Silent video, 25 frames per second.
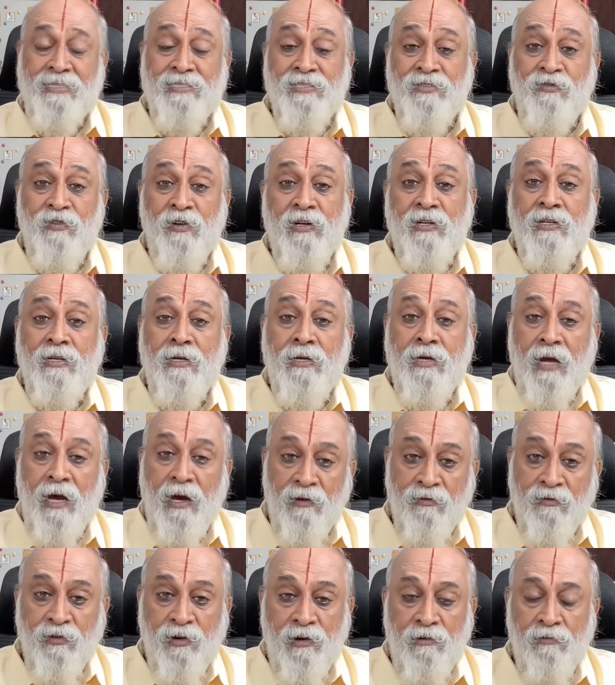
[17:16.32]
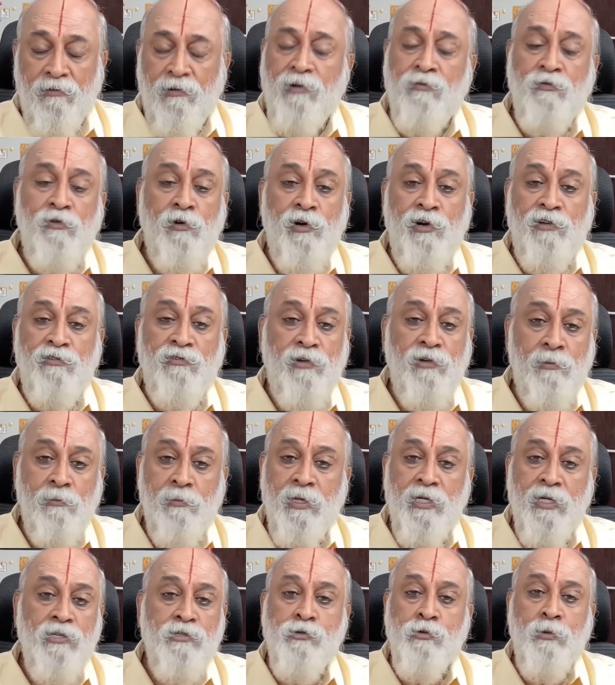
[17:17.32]
Yes, for that half an hour,
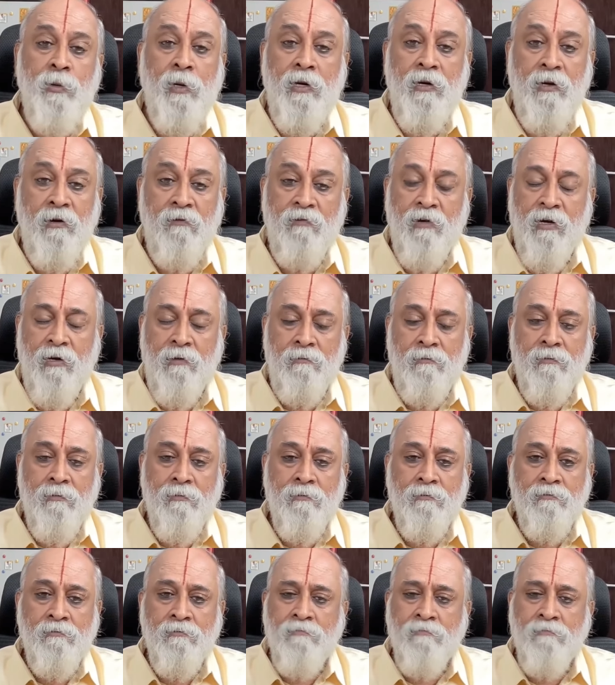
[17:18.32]
45 minutes, 1 hour,